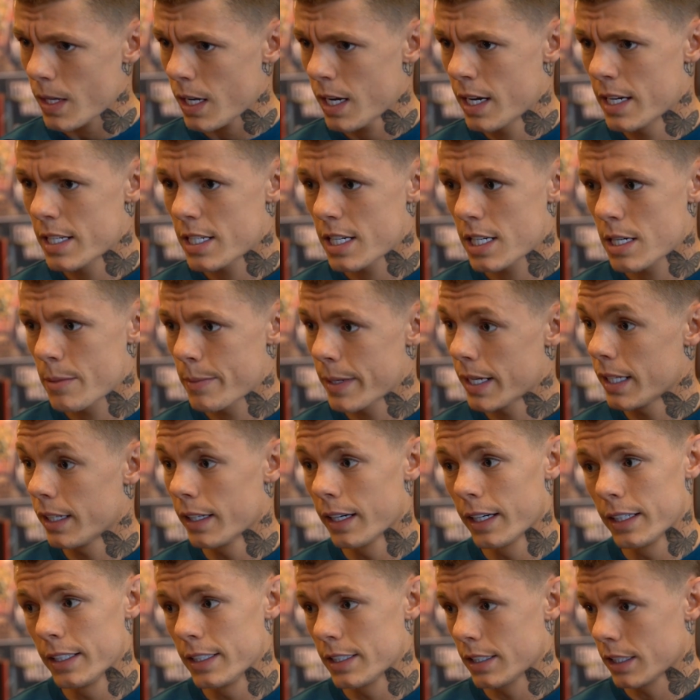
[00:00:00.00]
he's going to be
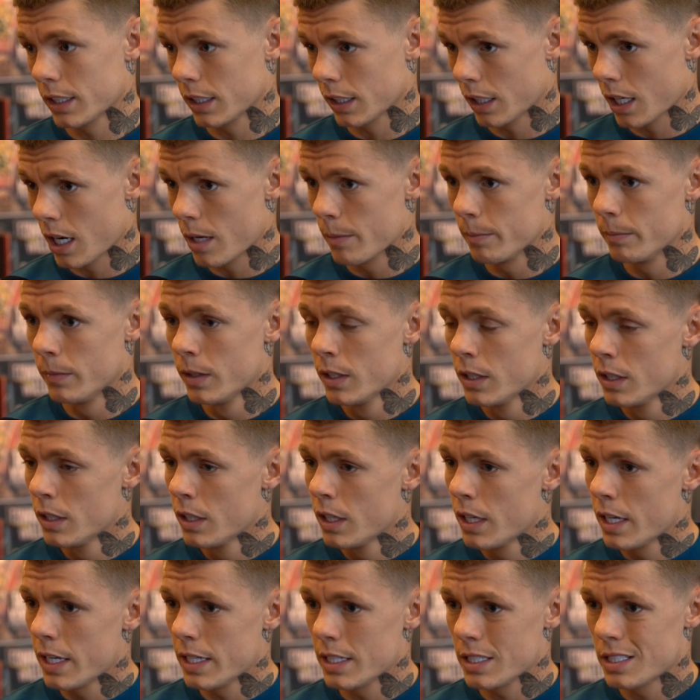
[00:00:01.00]
there, and he's going to come.
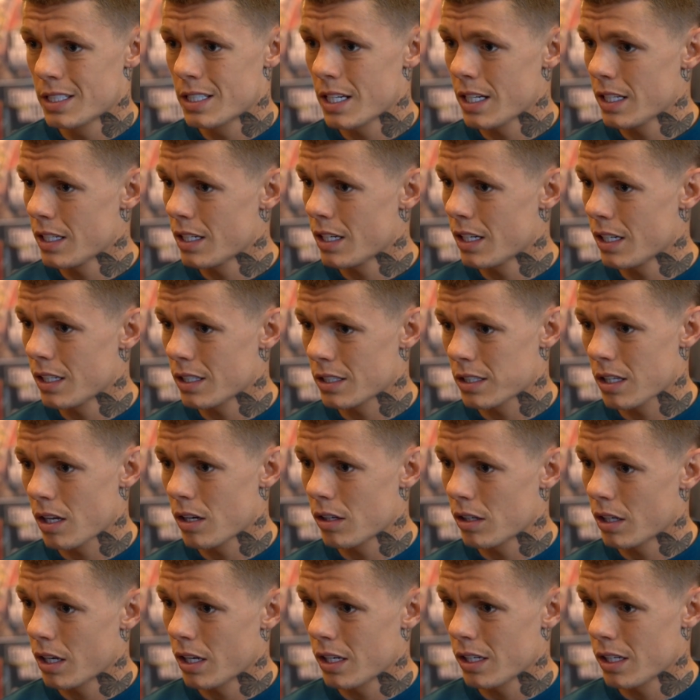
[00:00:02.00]
He's seen in his
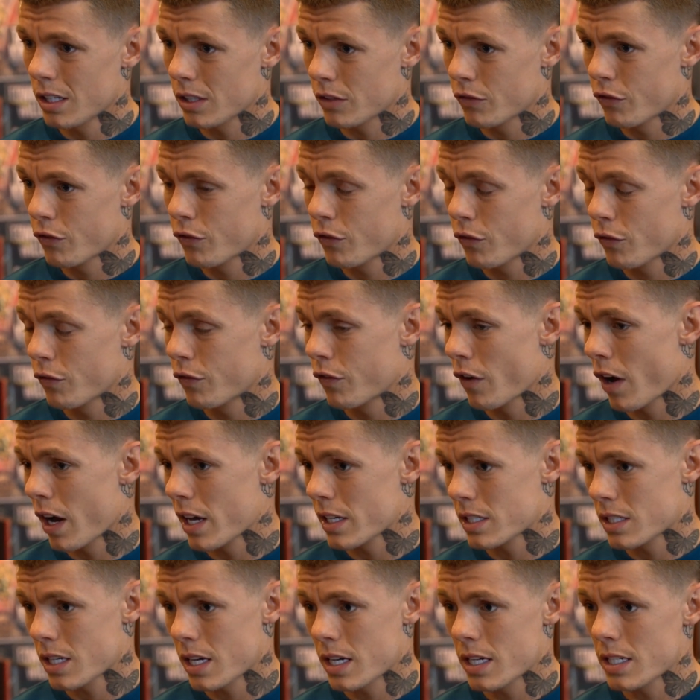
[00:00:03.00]
in his
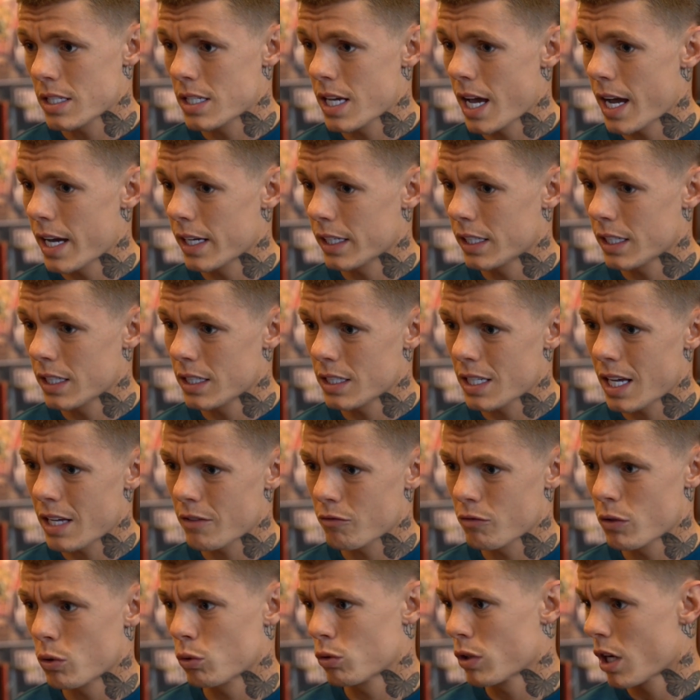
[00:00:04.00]
fights that he's had. He's
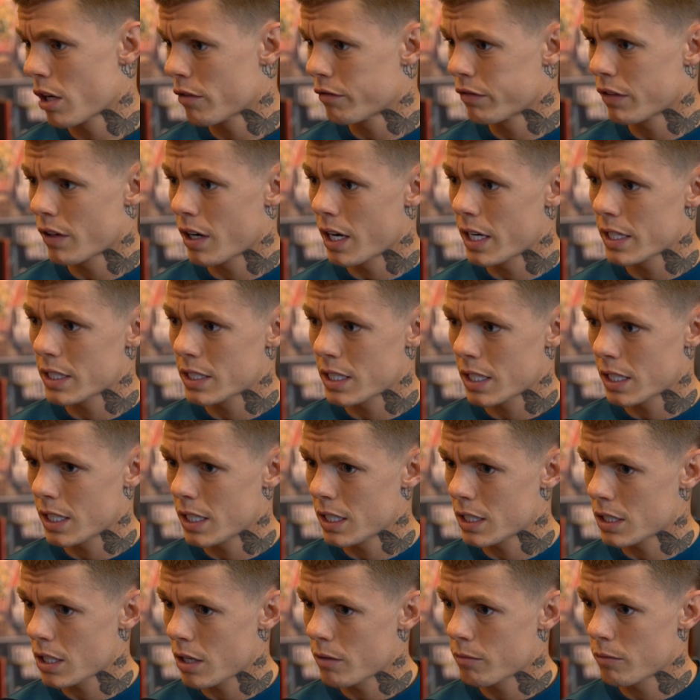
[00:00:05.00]
had real tough fights and
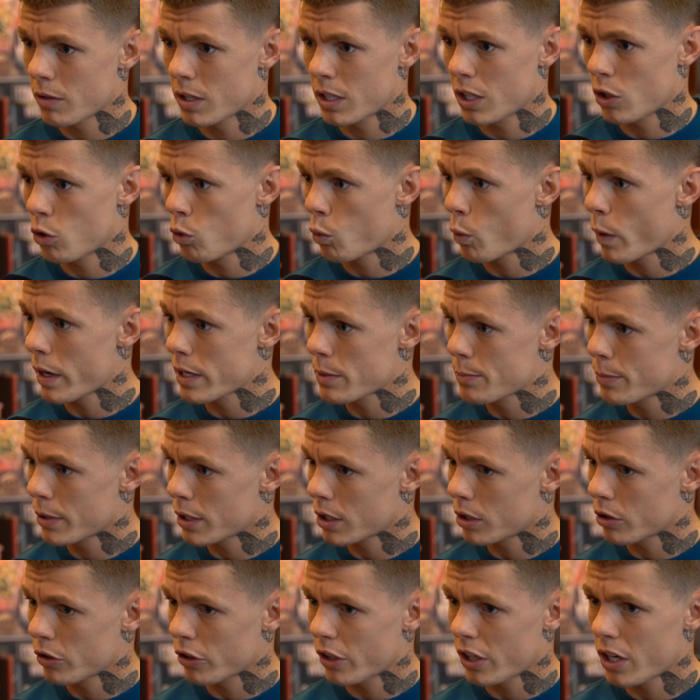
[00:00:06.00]
he's uh, really always put
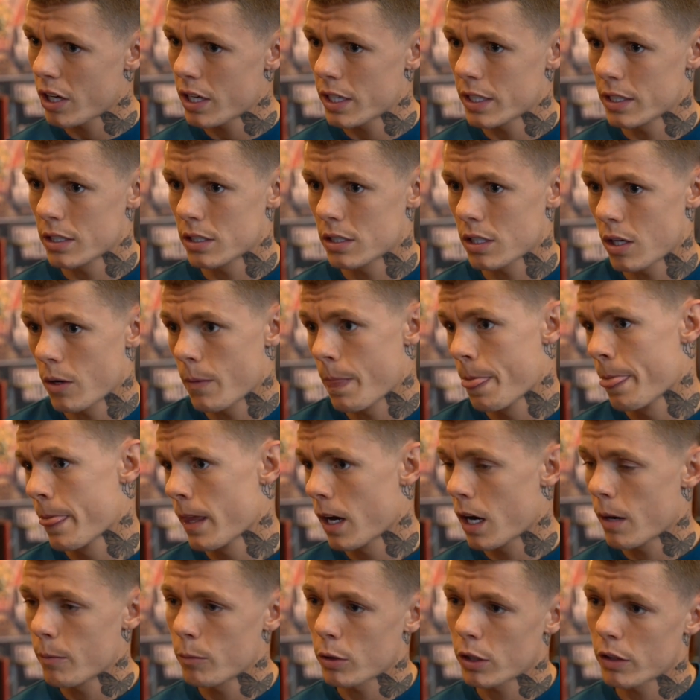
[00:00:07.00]
it on the line. So
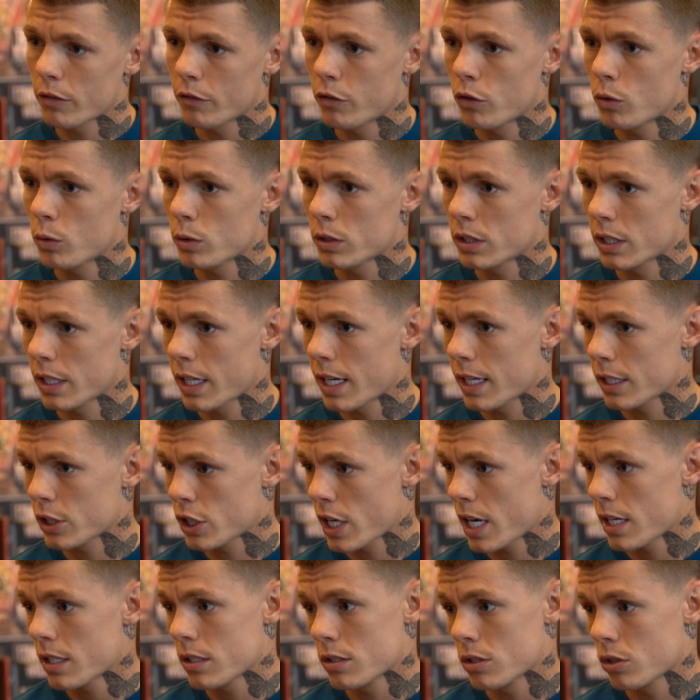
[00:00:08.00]
I'm looking forward to that
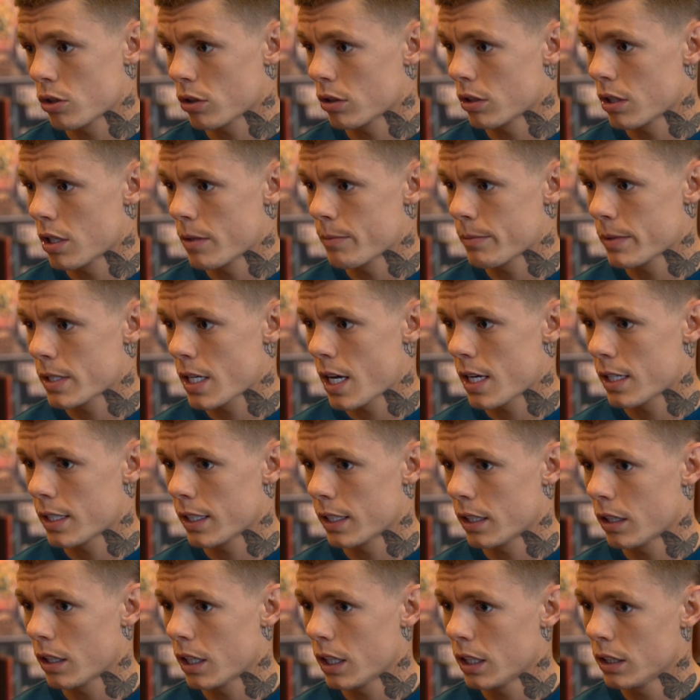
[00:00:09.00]
challenge on um,
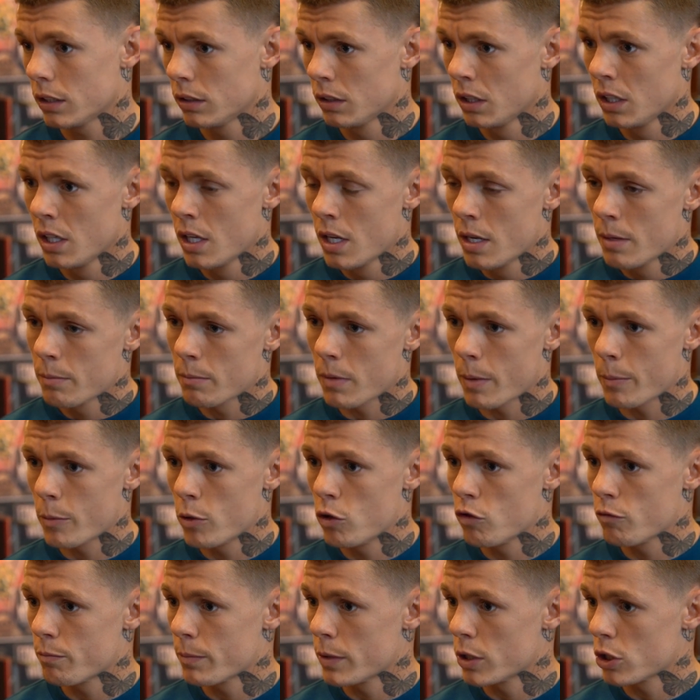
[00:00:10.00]
Saturday night. My
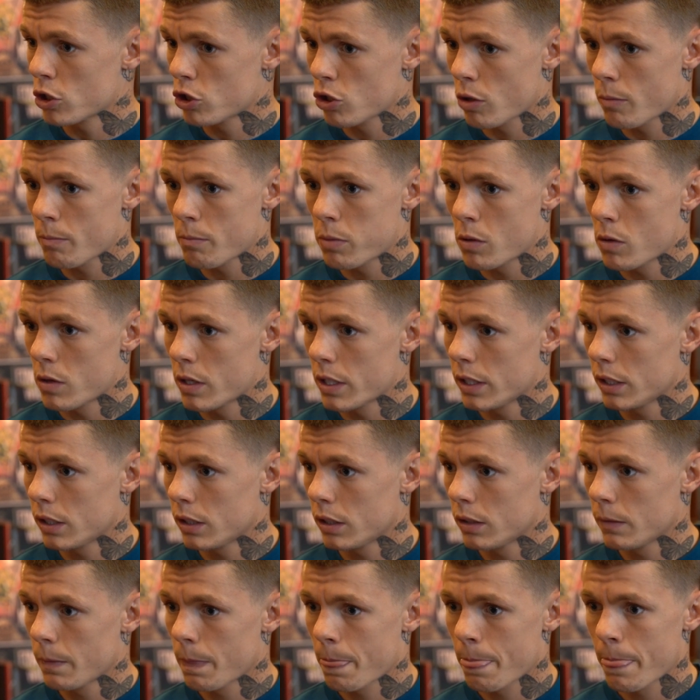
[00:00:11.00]
movement's on point.
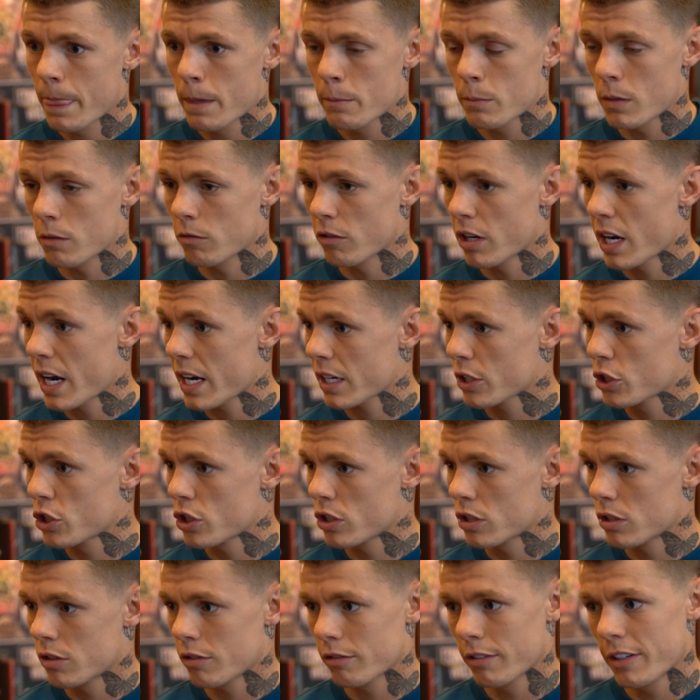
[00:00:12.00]
My
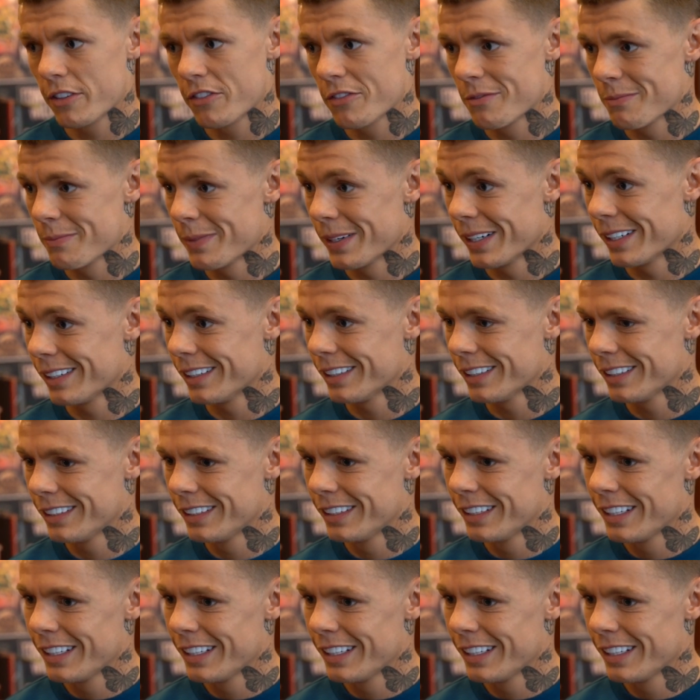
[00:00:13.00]
reactions are even better,